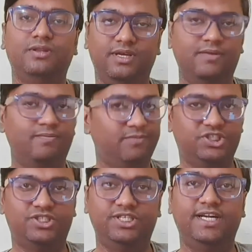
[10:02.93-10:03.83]

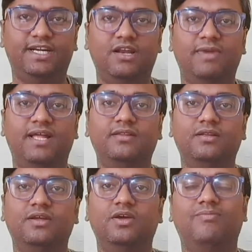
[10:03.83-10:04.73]
this gentleman,
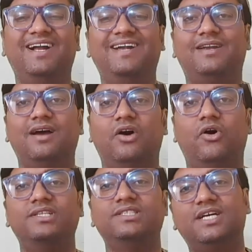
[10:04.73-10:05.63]
but
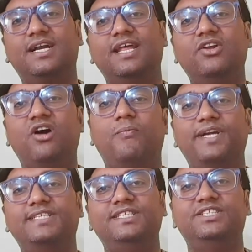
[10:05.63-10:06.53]
on certain
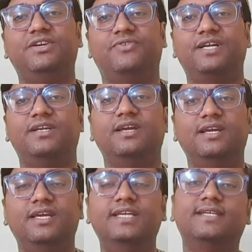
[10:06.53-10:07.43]
components he is different.
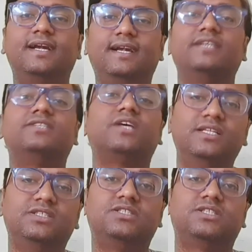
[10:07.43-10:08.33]
He is a
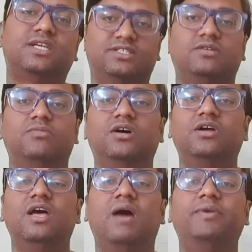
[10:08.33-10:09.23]
dissonance customer.
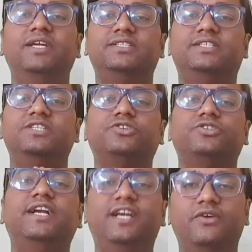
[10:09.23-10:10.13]
He is
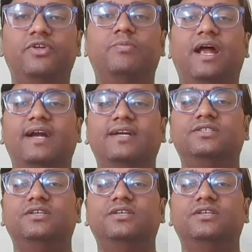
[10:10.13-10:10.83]
dissociated with brands.